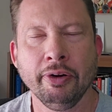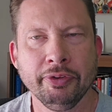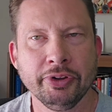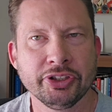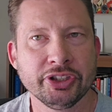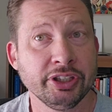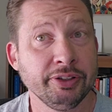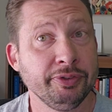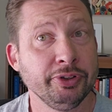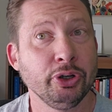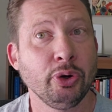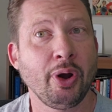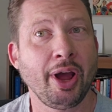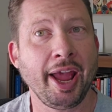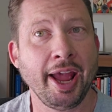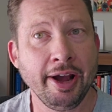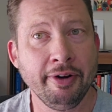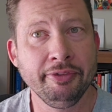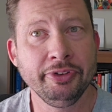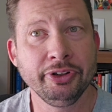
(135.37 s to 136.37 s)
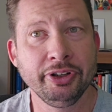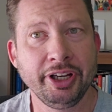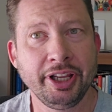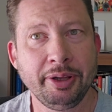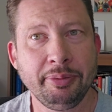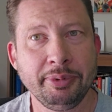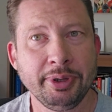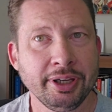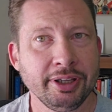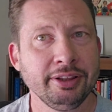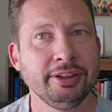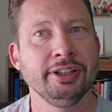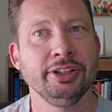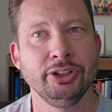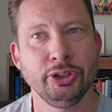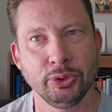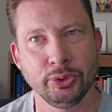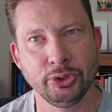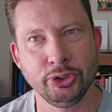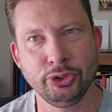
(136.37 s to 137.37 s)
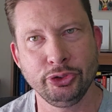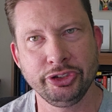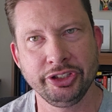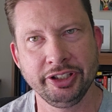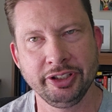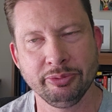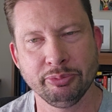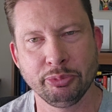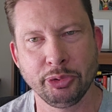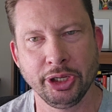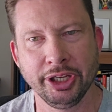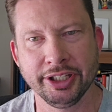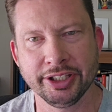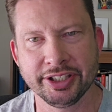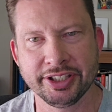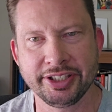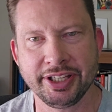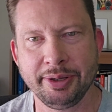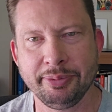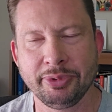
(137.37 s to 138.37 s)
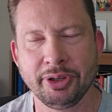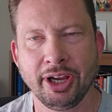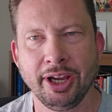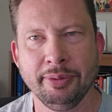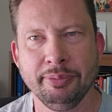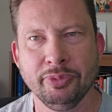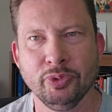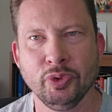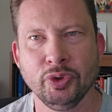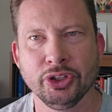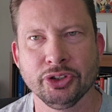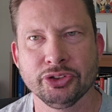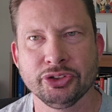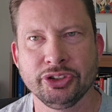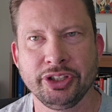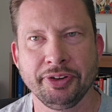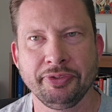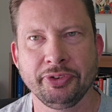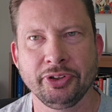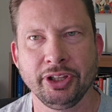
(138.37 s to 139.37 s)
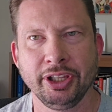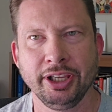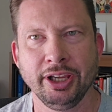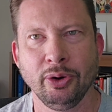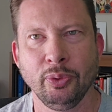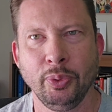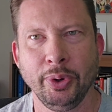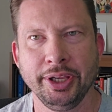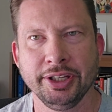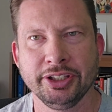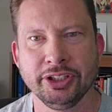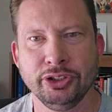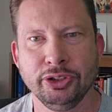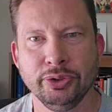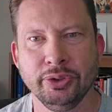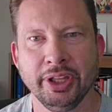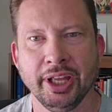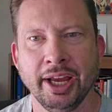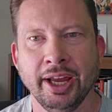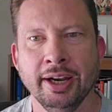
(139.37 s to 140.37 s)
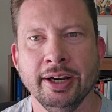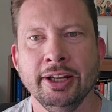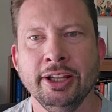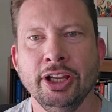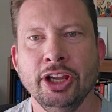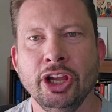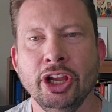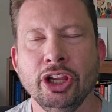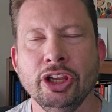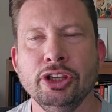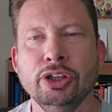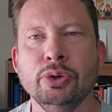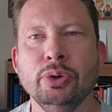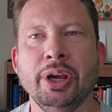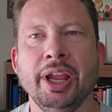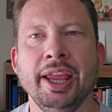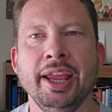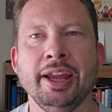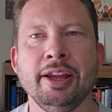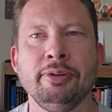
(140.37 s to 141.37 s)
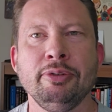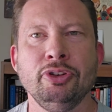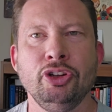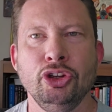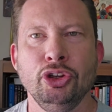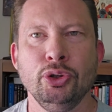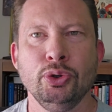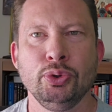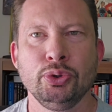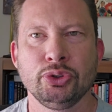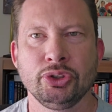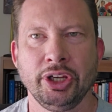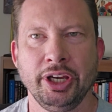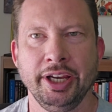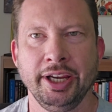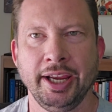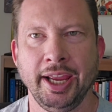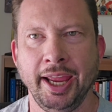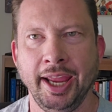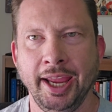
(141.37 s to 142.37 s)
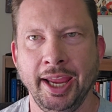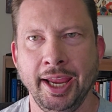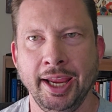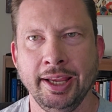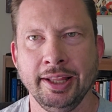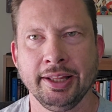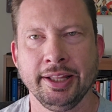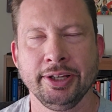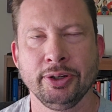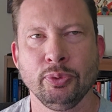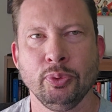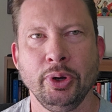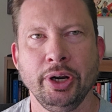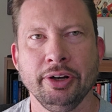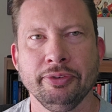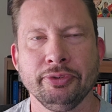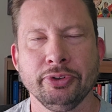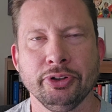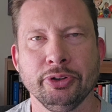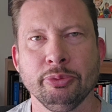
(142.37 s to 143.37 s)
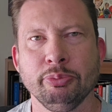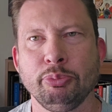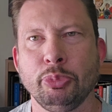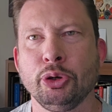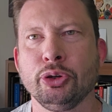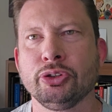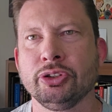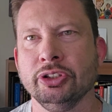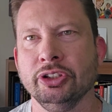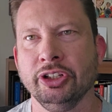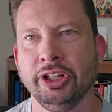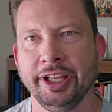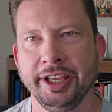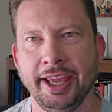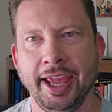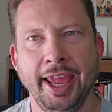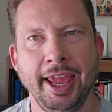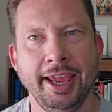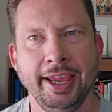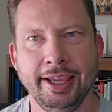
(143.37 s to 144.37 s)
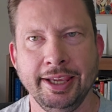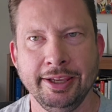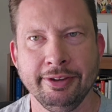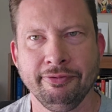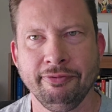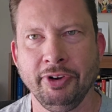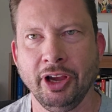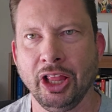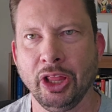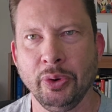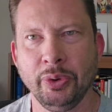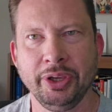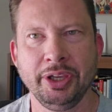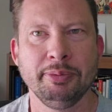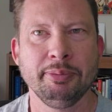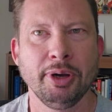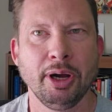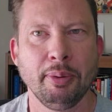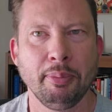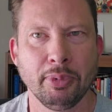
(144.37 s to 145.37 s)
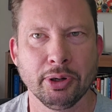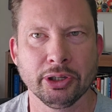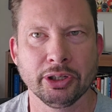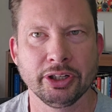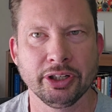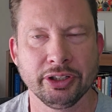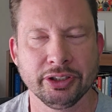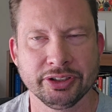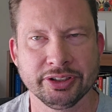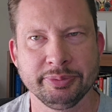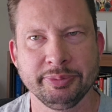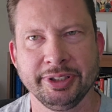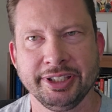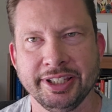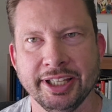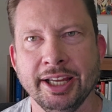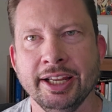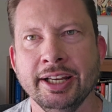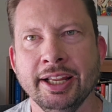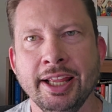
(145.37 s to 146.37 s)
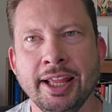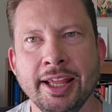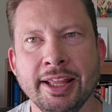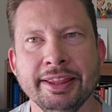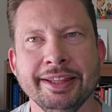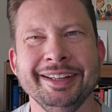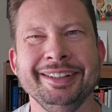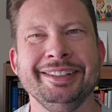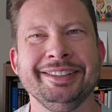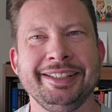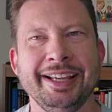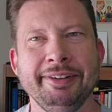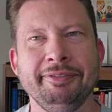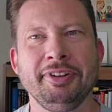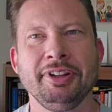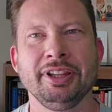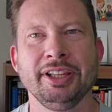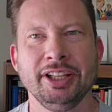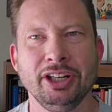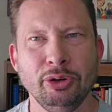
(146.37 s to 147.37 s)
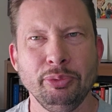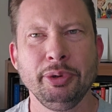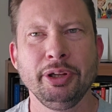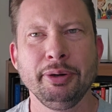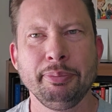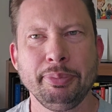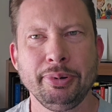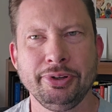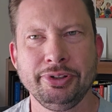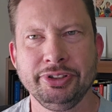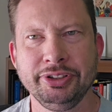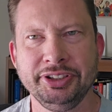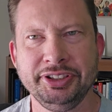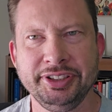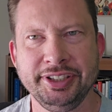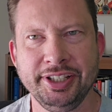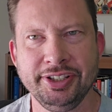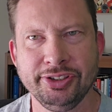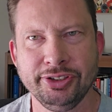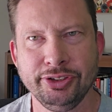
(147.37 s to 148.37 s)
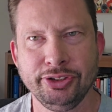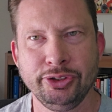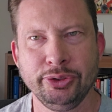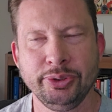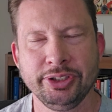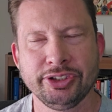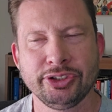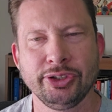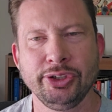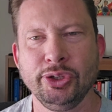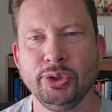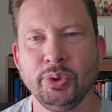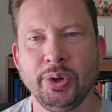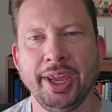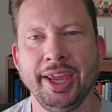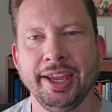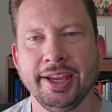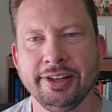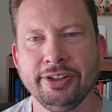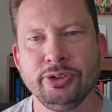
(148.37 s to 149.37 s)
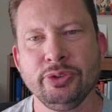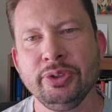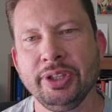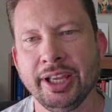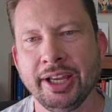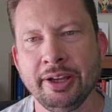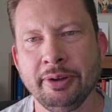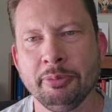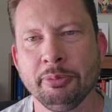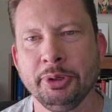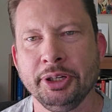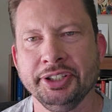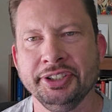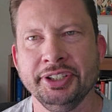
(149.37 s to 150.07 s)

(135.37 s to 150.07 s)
Obviously, if you don't have their name yet, then don't use it. But at the same time, there's definitely a way to do that. You can use like, hey, like whatever person, like, hey, fellow email marketer or something like that. That does have a little bit of personalization to it, so you can do that.